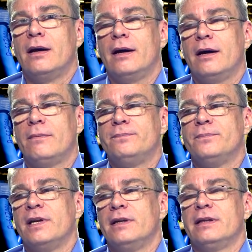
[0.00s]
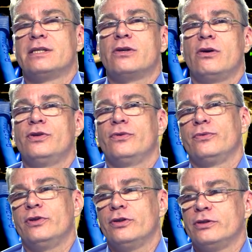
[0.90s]
Um, that's called
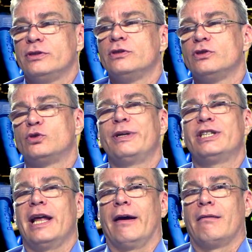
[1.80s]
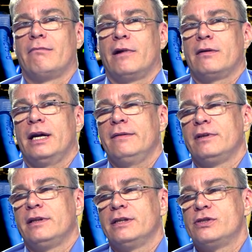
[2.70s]
your, your switch layer, okay?
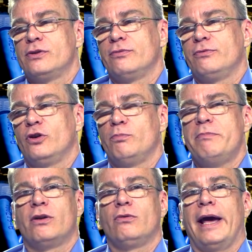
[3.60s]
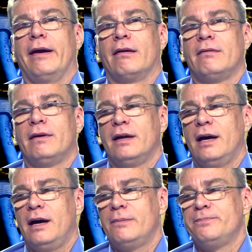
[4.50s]
That's your, your middle layer.
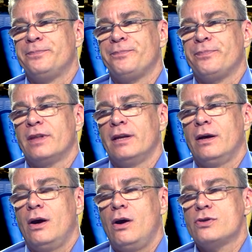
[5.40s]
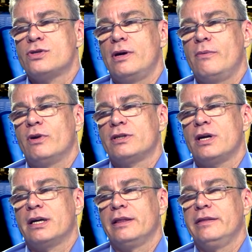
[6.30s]
Um, also, I want to
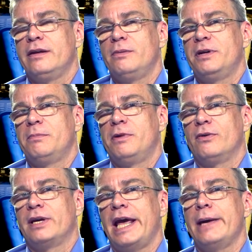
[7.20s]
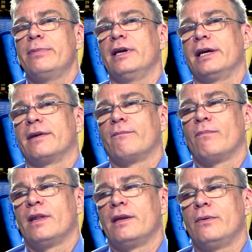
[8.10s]
talk a little bit about cabling
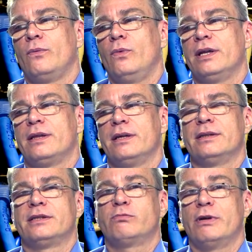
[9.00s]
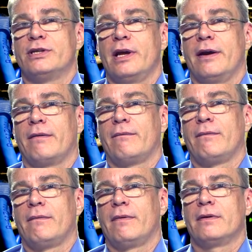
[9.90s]
with the switch layer,
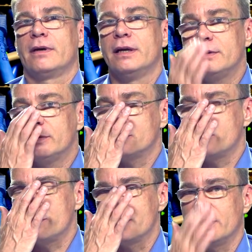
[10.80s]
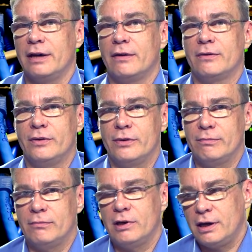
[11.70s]
okay? Your switching layer.
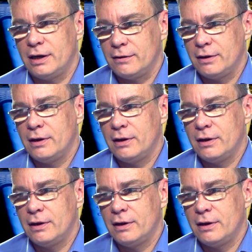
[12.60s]
Your, uh,